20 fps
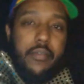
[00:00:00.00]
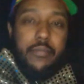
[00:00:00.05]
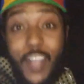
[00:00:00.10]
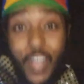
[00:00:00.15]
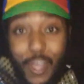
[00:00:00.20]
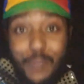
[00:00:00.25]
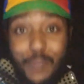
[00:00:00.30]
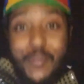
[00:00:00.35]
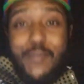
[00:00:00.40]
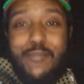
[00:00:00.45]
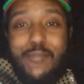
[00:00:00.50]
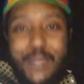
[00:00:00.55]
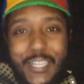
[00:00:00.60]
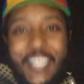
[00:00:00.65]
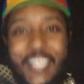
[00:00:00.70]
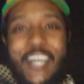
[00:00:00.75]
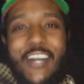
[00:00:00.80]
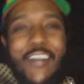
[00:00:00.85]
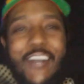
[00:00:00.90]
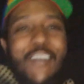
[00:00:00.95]
Comment
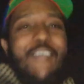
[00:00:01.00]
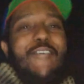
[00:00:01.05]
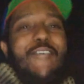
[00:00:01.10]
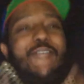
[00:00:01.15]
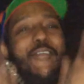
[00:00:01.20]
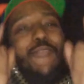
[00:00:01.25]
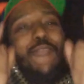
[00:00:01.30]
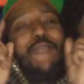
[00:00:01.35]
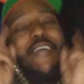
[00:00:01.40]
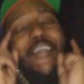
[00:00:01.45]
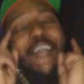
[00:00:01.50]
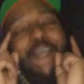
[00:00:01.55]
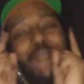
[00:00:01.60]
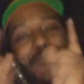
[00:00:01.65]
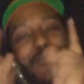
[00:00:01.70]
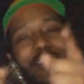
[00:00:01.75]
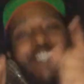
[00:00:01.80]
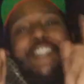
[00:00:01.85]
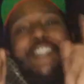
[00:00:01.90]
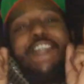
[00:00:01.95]
below with what
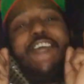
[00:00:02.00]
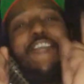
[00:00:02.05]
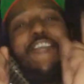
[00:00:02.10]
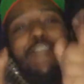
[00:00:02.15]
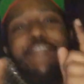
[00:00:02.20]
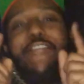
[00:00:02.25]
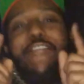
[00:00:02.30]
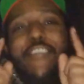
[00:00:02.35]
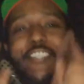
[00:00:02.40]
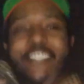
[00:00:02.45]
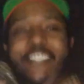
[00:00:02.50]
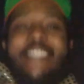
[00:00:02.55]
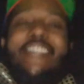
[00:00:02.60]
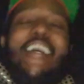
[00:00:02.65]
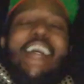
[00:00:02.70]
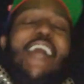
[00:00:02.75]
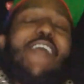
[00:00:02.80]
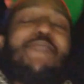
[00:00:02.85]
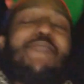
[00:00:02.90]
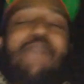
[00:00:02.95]
was your first
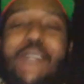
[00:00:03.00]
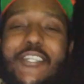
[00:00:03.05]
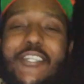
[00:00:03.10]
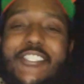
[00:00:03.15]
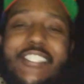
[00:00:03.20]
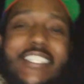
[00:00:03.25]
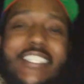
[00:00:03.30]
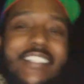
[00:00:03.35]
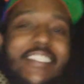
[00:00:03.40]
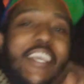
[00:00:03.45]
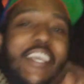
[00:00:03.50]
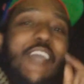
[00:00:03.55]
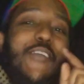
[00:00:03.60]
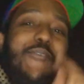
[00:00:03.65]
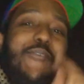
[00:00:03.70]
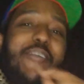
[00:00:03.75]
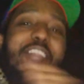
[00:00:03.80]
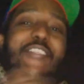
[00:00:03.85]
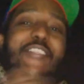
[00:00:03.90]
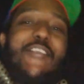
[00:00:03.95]
stock purchase
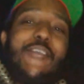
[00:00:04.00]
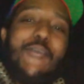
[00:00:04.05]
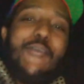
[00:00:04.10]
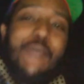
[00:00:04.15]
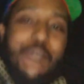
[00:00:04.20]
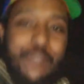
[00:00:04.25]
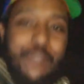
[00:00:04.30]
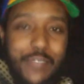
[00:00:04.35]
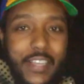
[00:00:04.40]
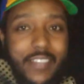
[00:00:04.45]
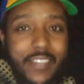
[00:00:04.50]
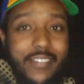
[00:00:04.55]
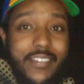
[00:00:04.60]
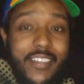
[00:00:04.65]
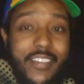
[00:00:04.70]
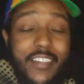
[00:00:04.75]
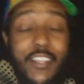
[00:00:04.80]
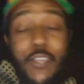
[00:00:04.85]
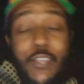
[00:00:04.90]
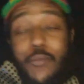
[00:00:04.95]
when you
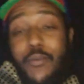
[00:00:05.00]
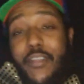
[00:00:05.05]
invested,